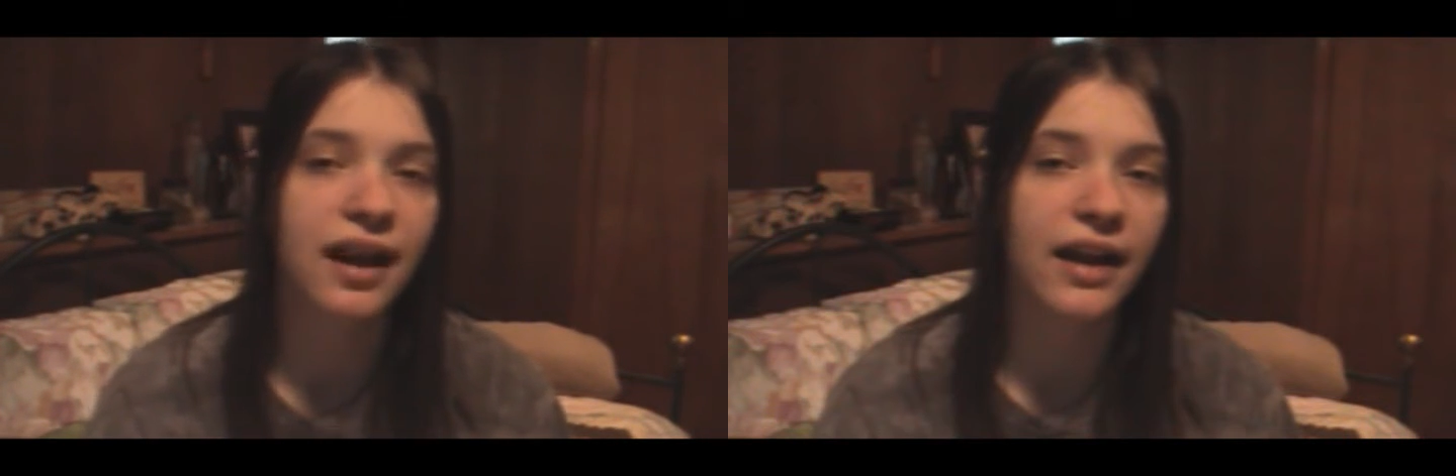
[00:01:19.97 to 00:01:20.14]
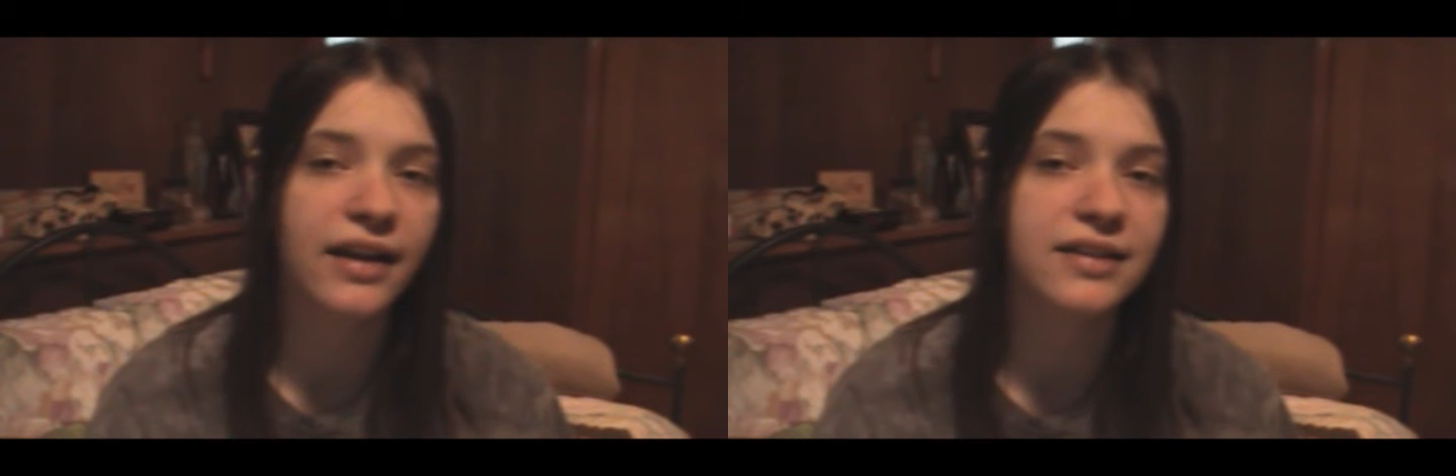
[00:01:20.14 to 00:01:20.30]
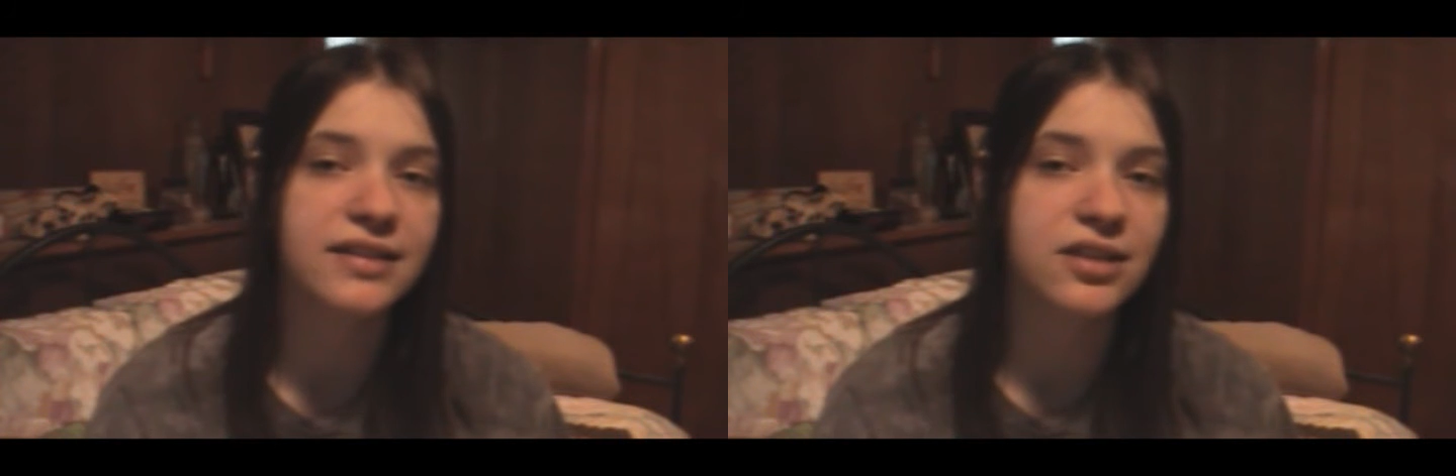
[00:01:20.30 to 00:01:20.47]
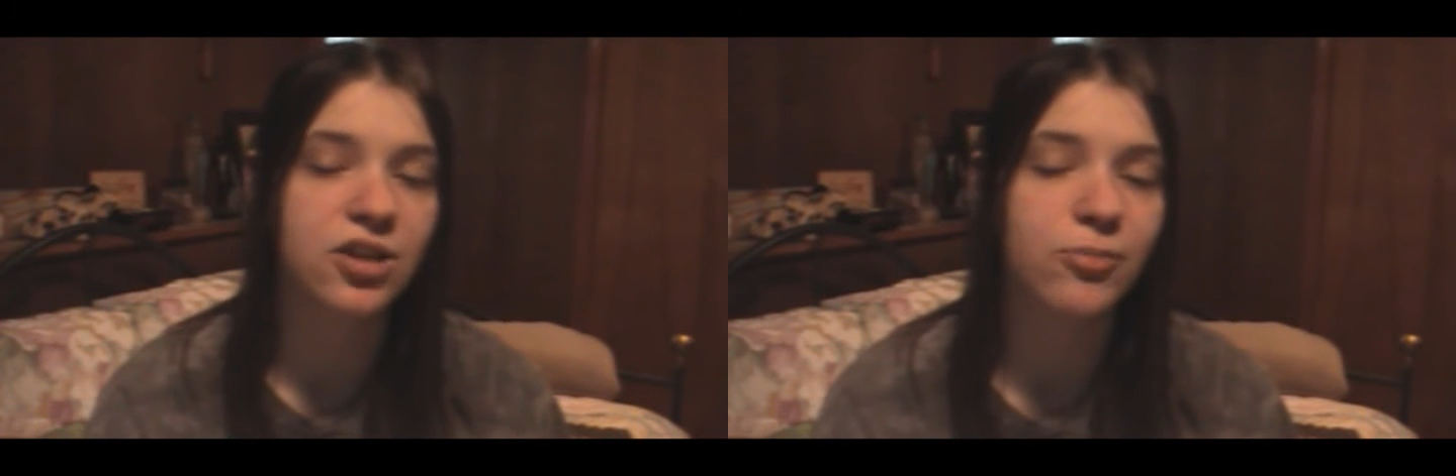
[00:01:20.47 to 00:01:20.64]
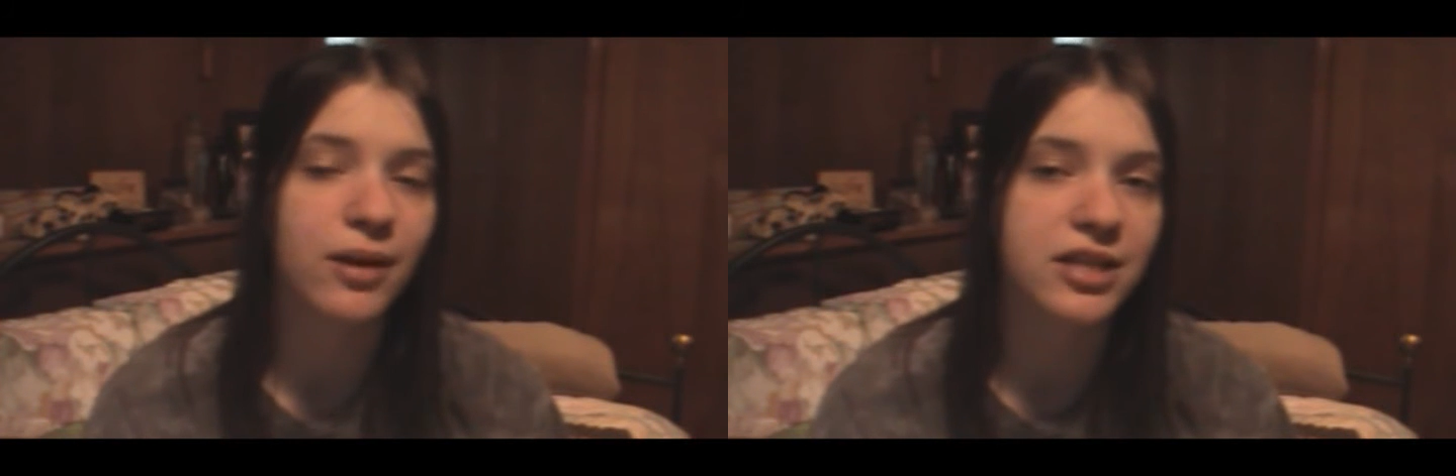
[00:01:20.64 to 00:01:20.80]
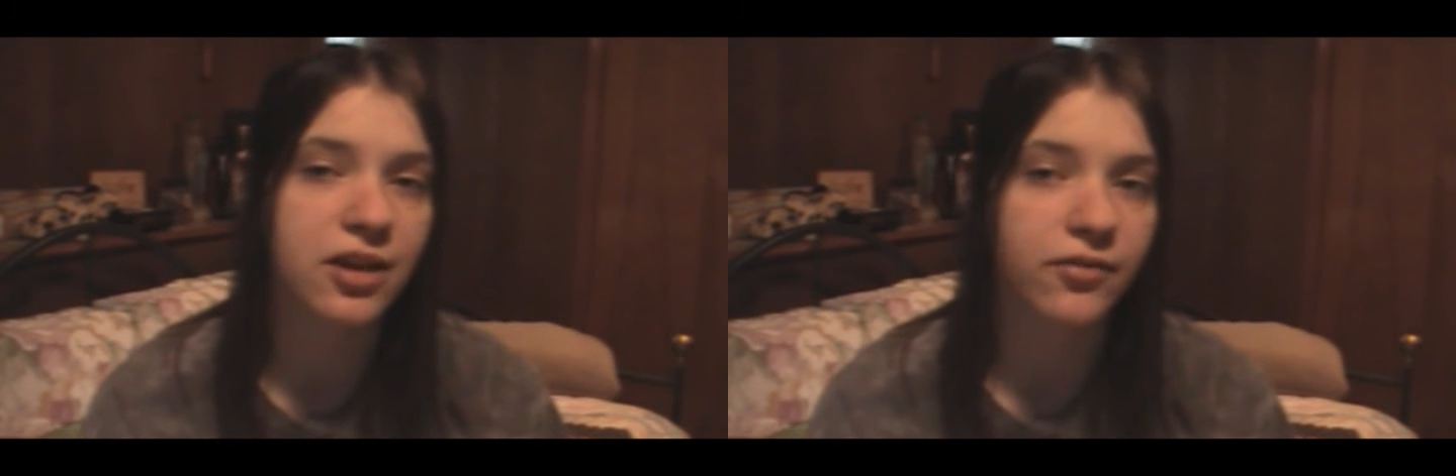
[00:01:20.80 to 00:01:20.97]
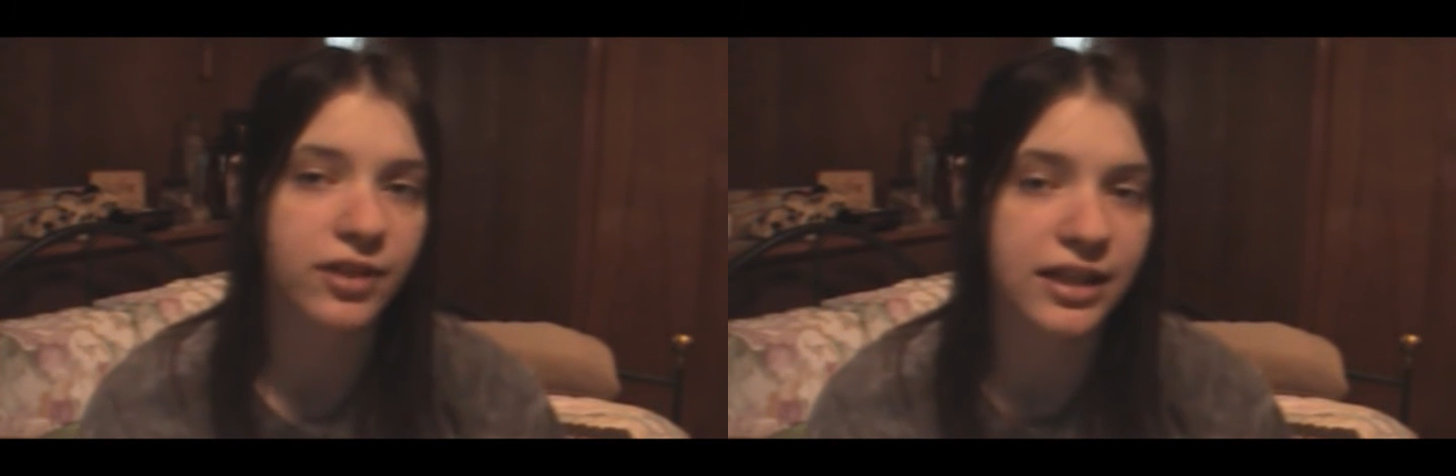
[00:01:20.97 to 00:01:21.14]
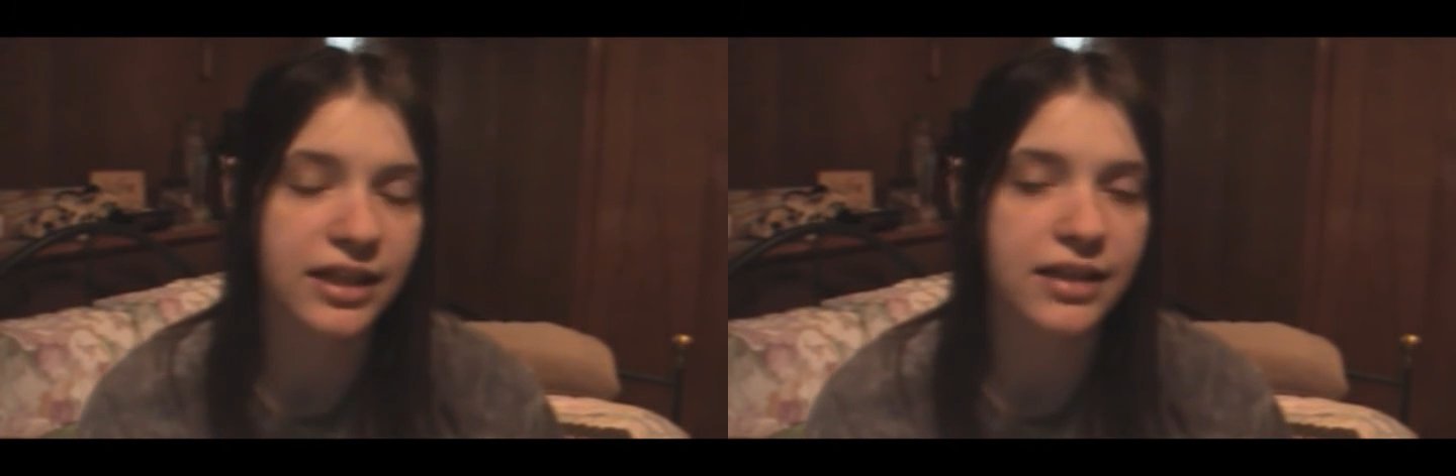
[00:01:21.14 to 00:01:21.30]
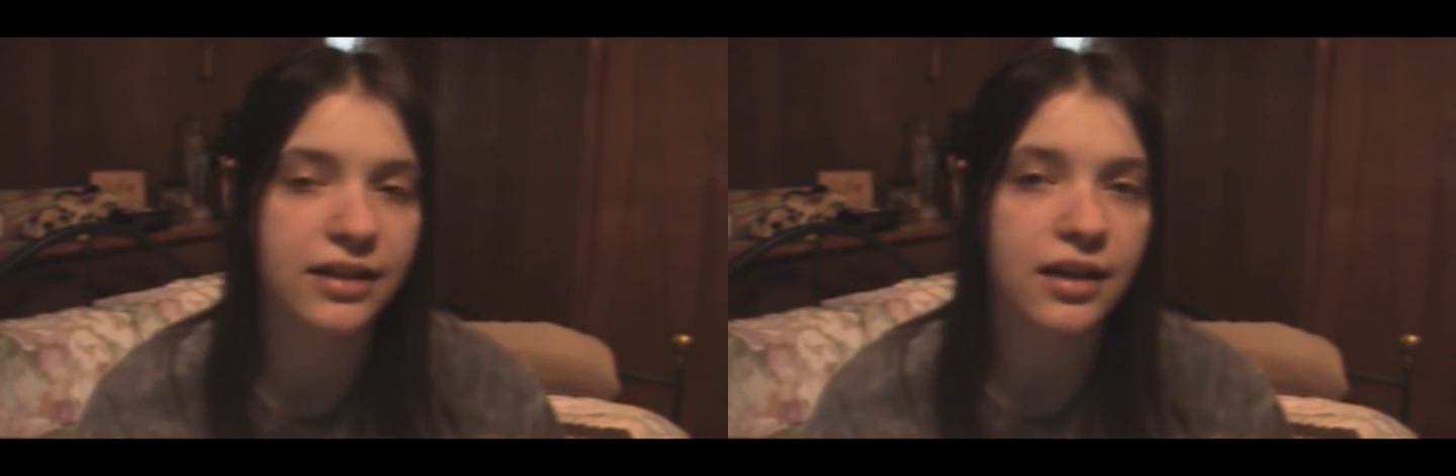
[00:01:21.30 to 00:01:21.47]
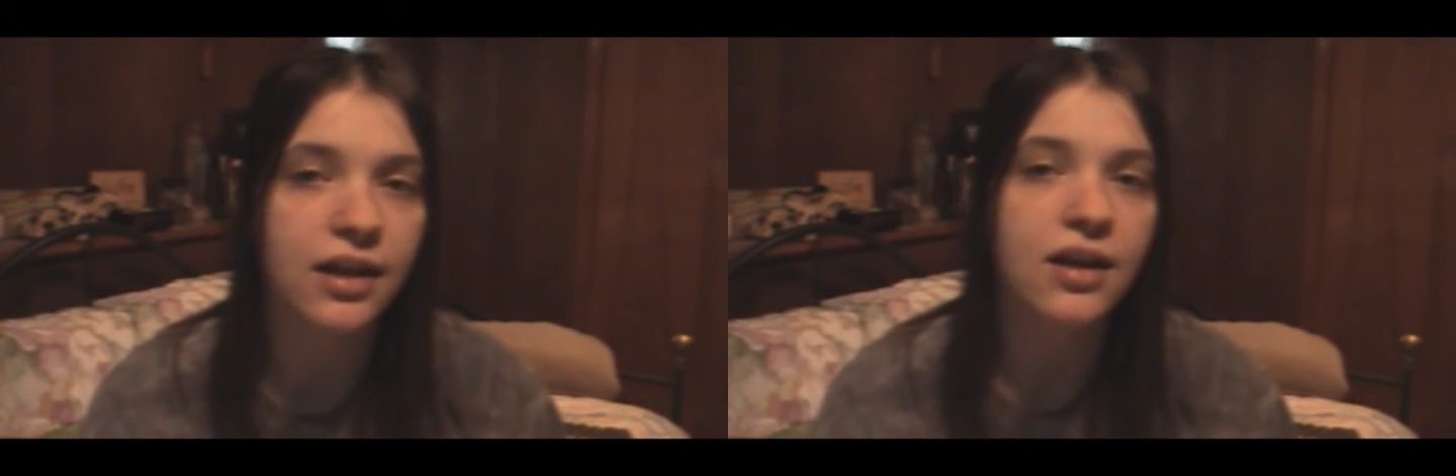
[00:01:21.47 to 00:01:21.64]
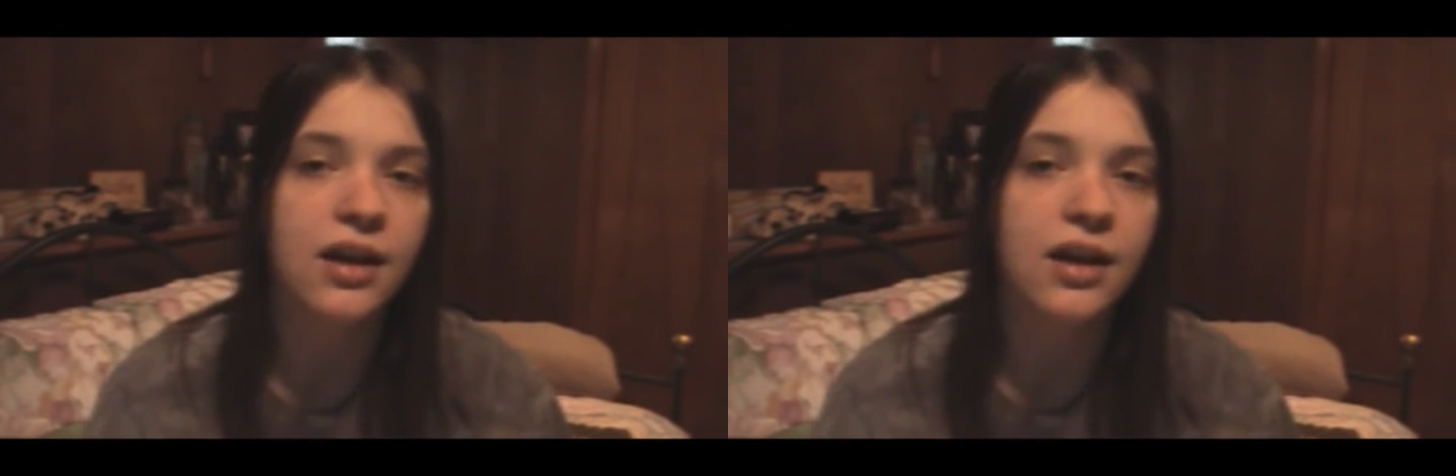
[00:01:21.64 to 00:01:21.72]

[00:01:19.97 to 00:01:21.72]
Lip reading: that I considered myself a geek.